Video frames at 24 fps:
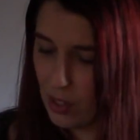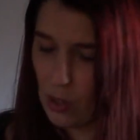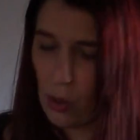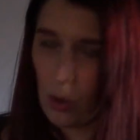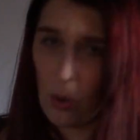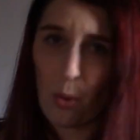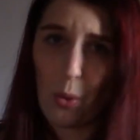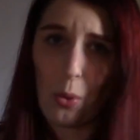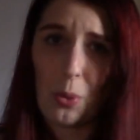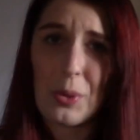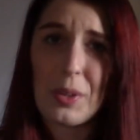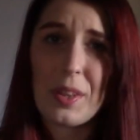
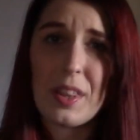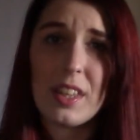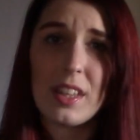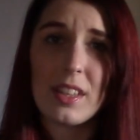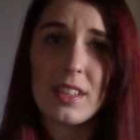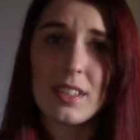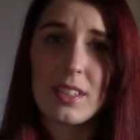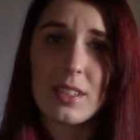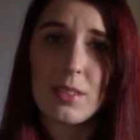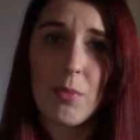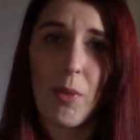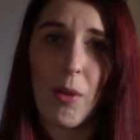hold
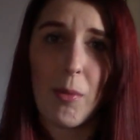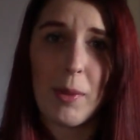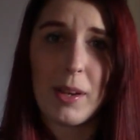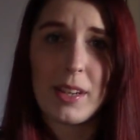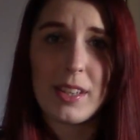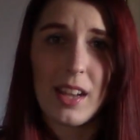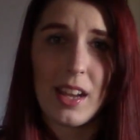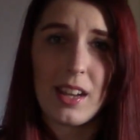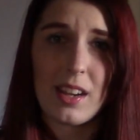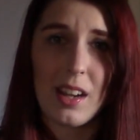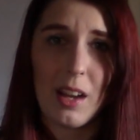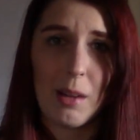this while my
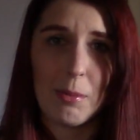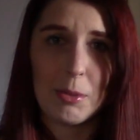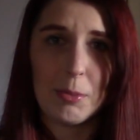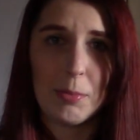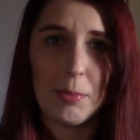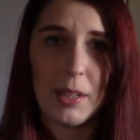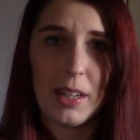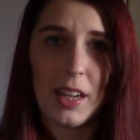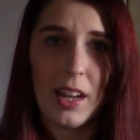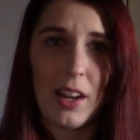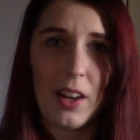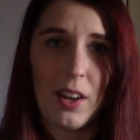dad helped
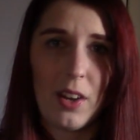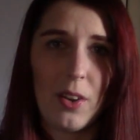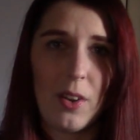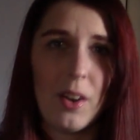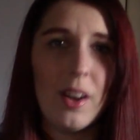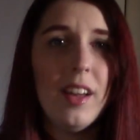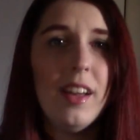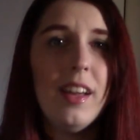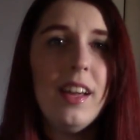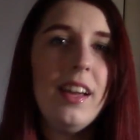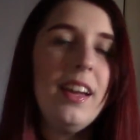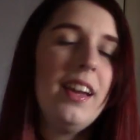me
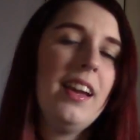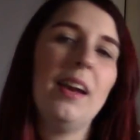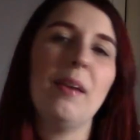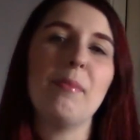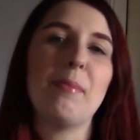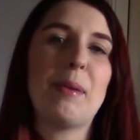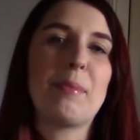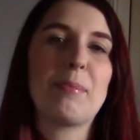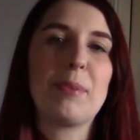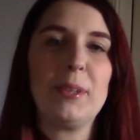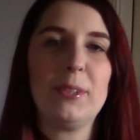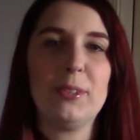out, and
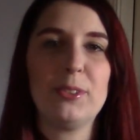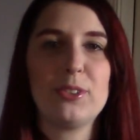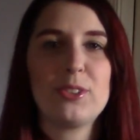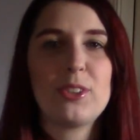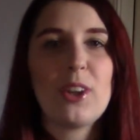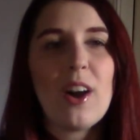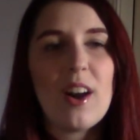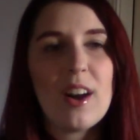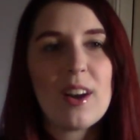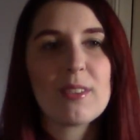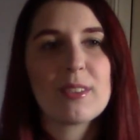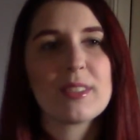my brother's
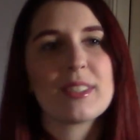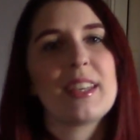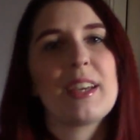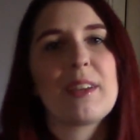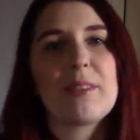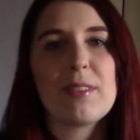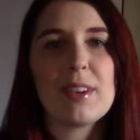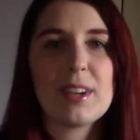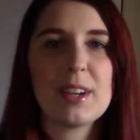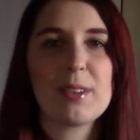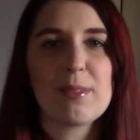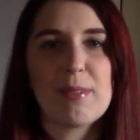dog was
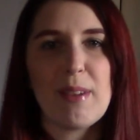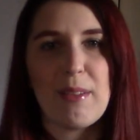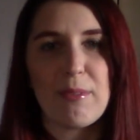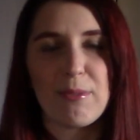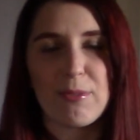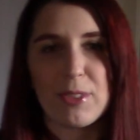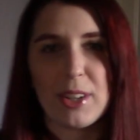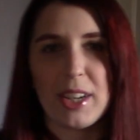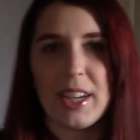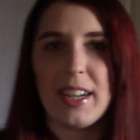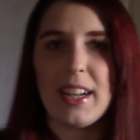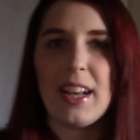like running around
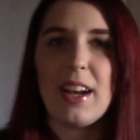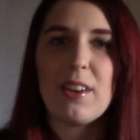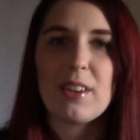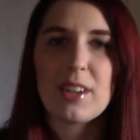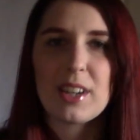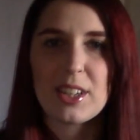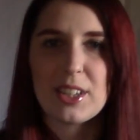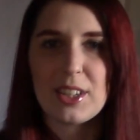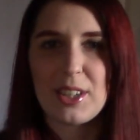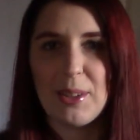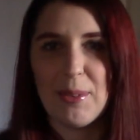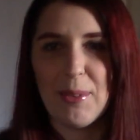freaking out
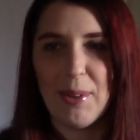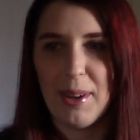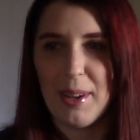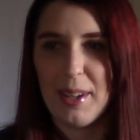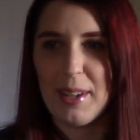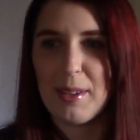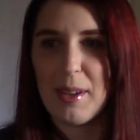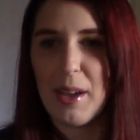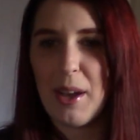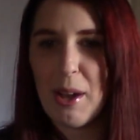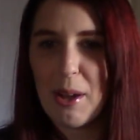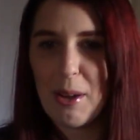because she
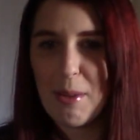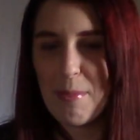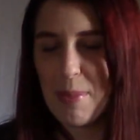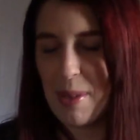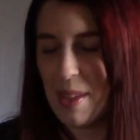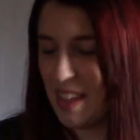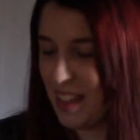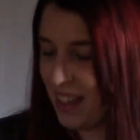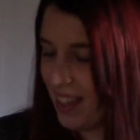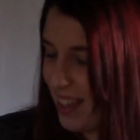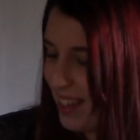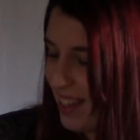wanted to help.
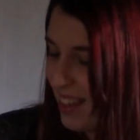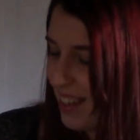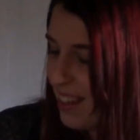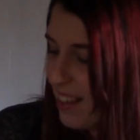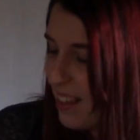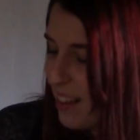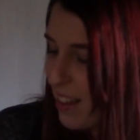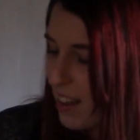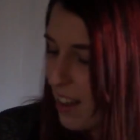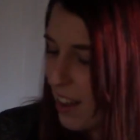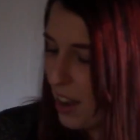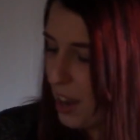
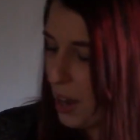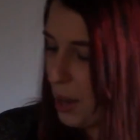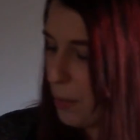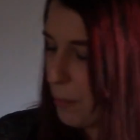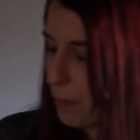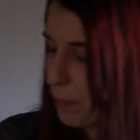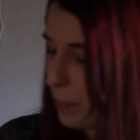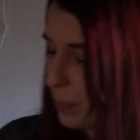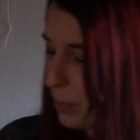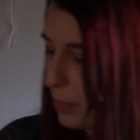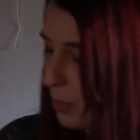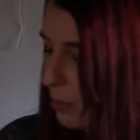
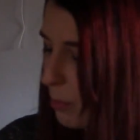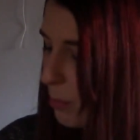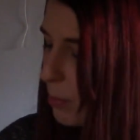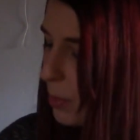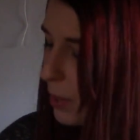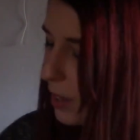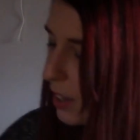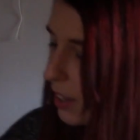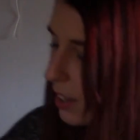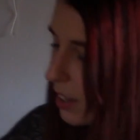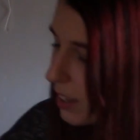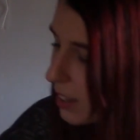
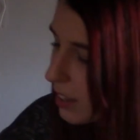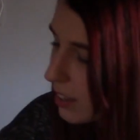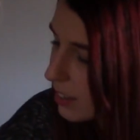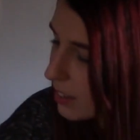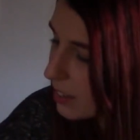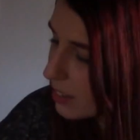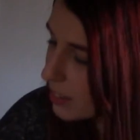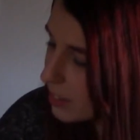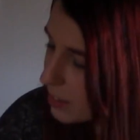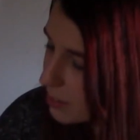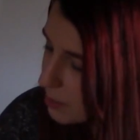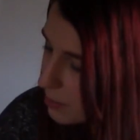
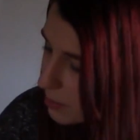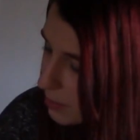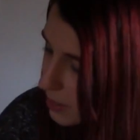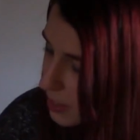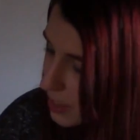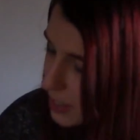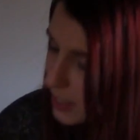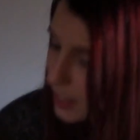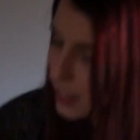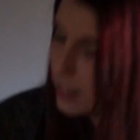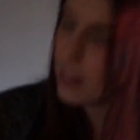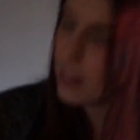But where is it?